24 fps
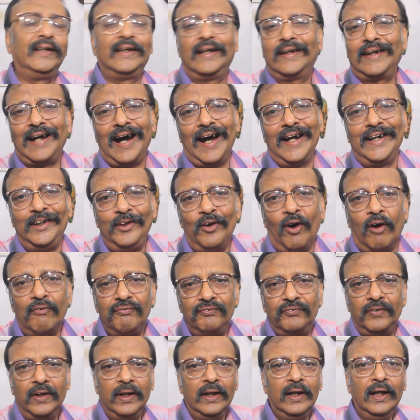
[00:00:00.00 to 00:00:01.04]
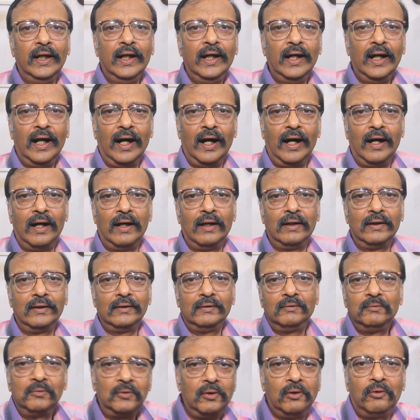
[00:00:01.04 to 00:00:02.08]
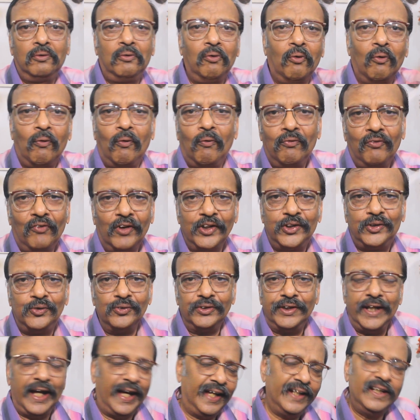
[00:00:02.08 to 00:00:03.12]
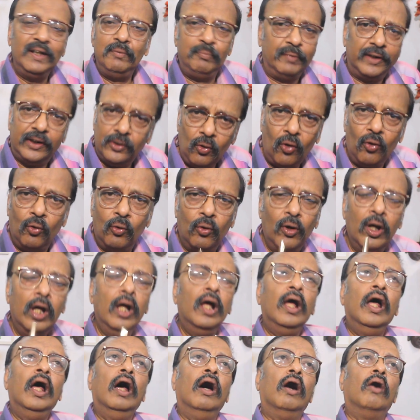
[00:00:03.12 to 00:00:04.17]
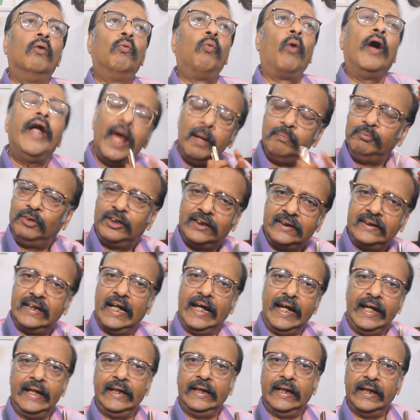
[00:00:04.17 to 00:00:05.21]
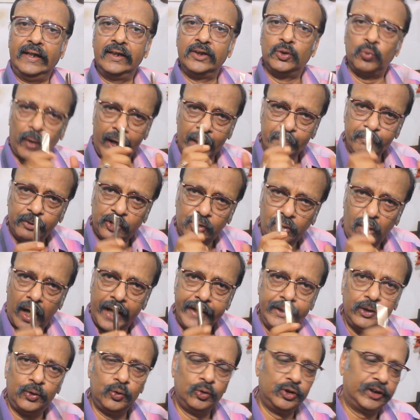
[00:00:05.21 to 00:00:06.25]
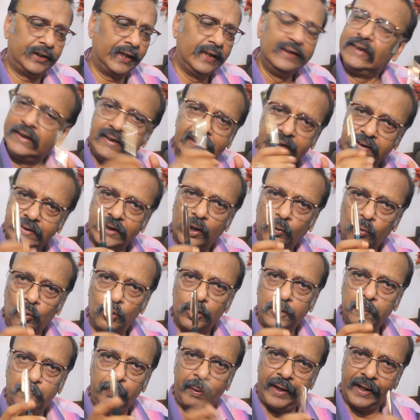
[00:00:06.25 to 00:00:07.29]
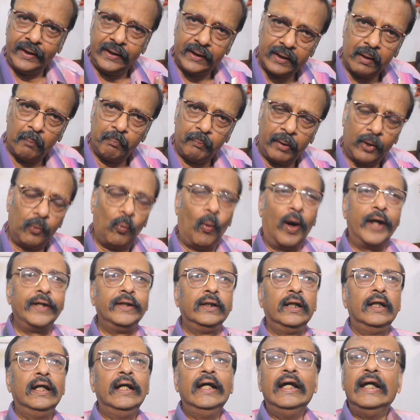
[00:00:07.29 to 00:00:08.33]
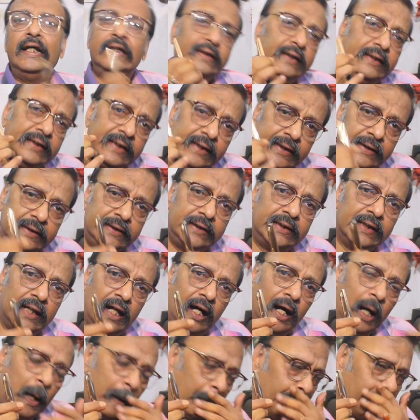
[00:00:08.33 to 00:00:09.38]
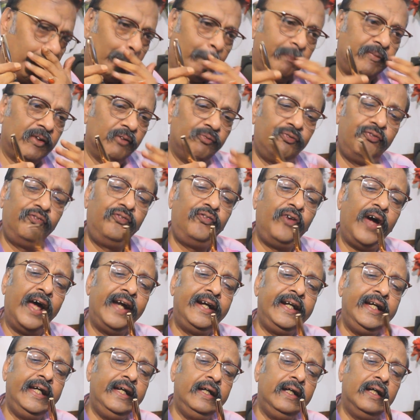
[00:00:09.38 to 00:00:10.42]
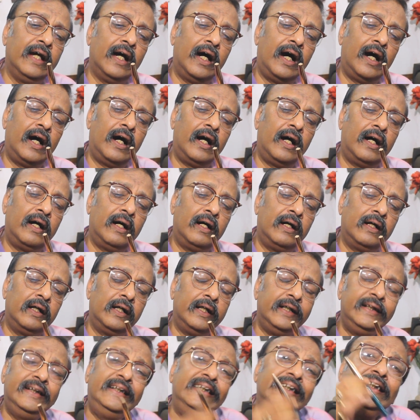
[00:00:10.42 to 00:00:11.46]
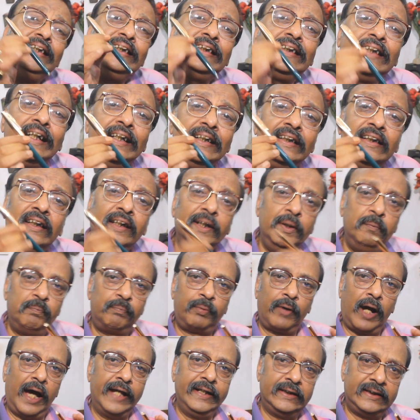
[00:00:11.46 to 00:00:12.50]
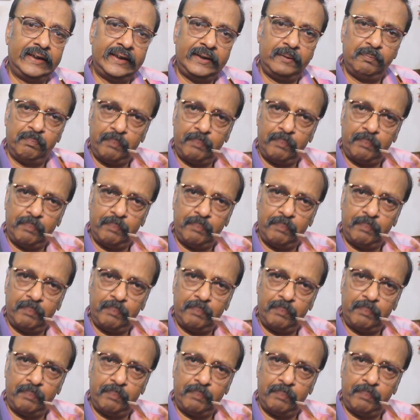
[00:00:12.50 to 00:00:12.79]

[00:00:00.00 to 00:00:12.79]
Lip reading: kind of go over to the enemy. No, what I'm saying is, what I'm trying to say, this is a good pen, number one. This is a very decently priced